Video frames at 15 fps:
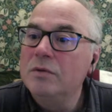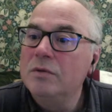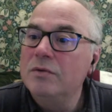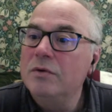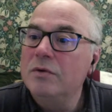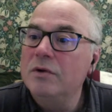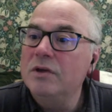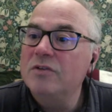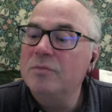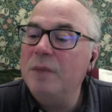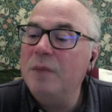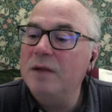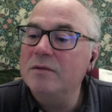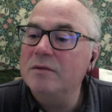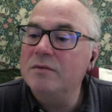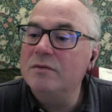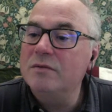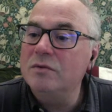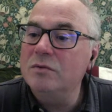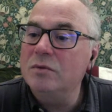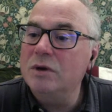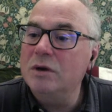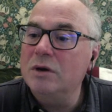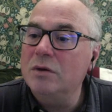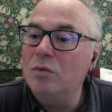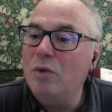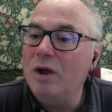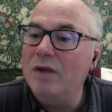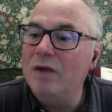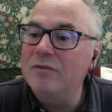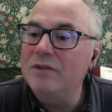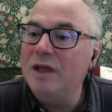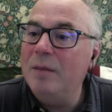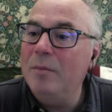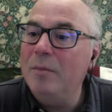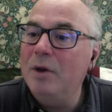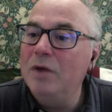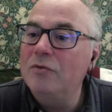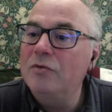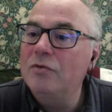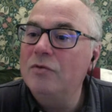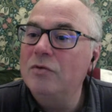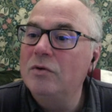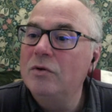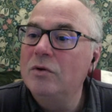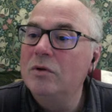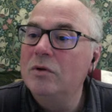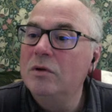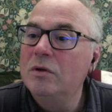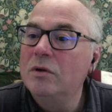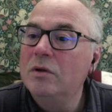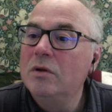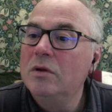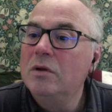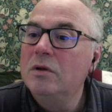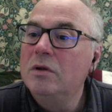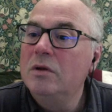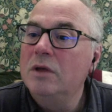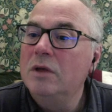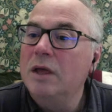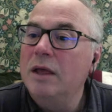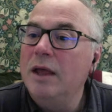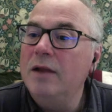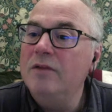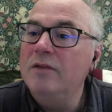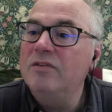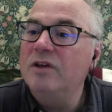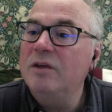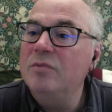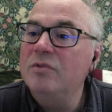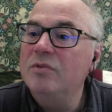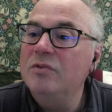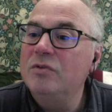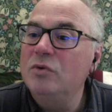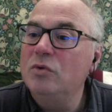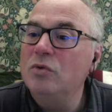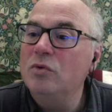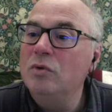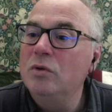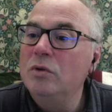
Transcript: Don't expect it to uh, rise that much anytime soon.